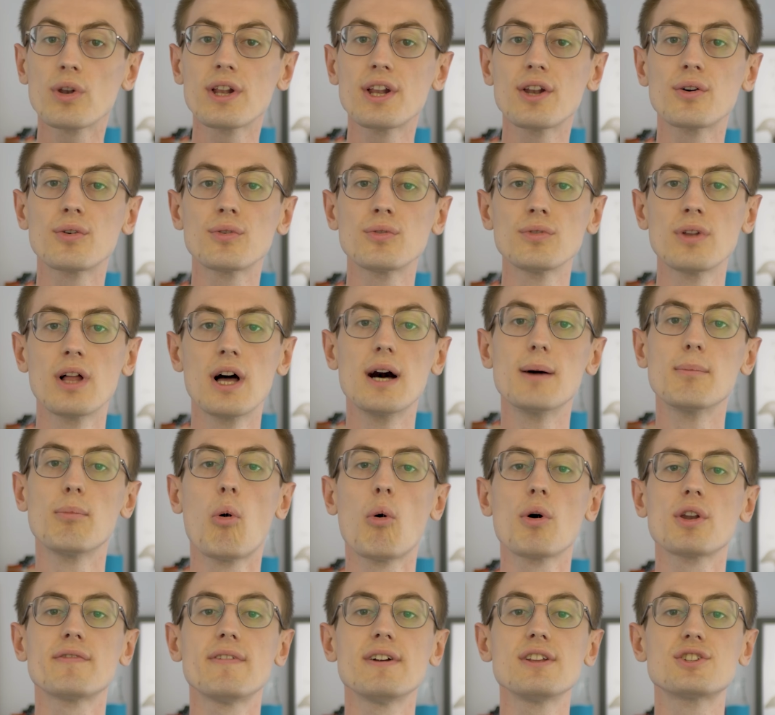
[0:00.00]
in all,
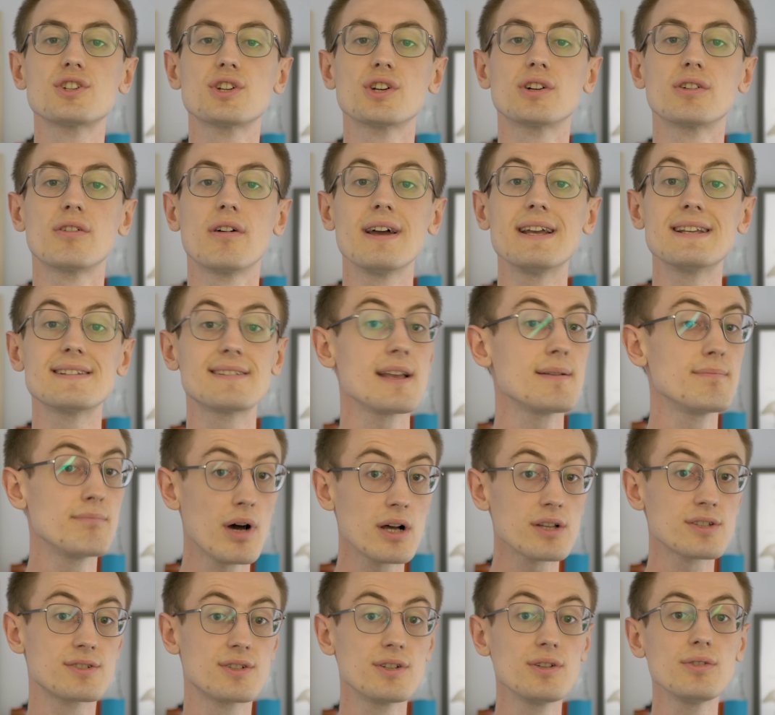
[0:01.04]
PortAventura is a
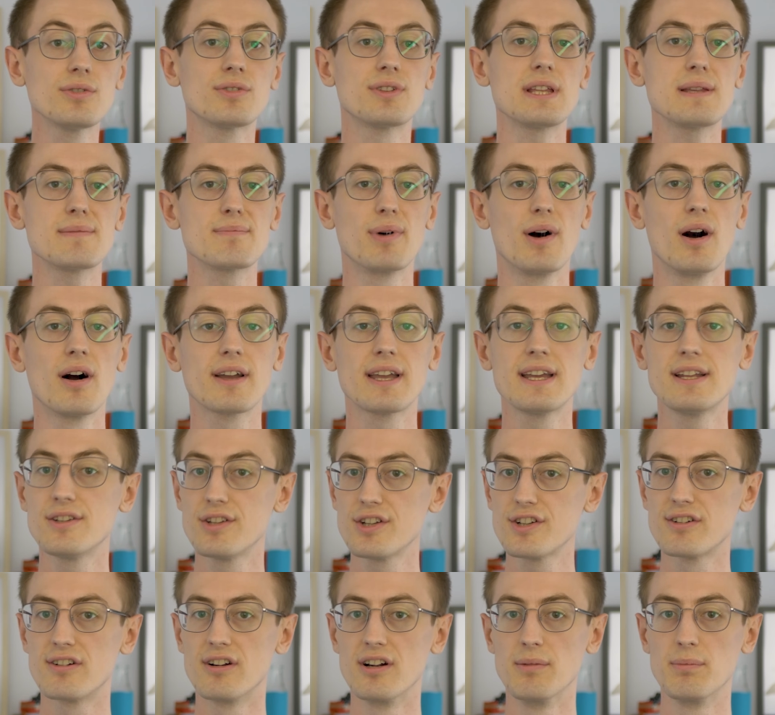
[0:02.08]
must-do theme park in
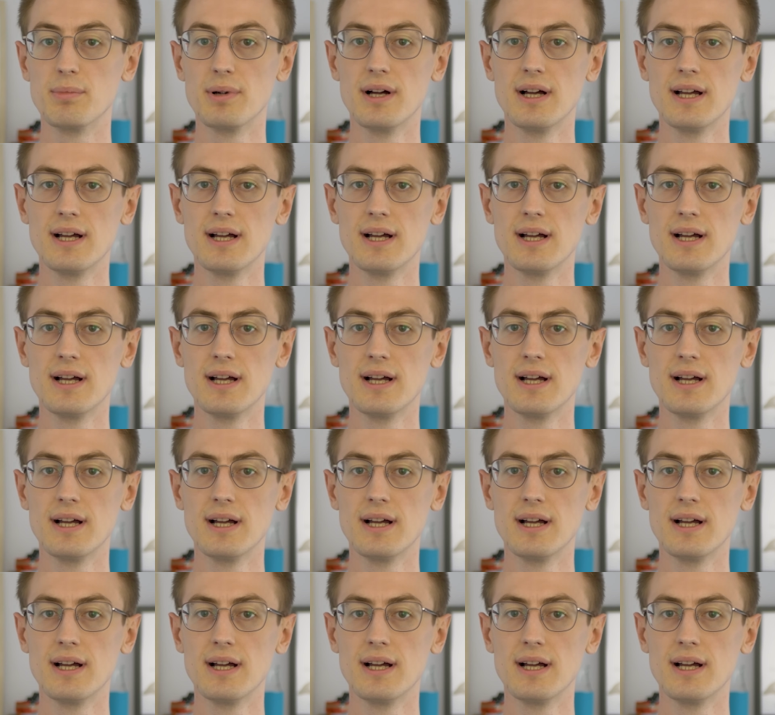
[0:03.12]
Europe.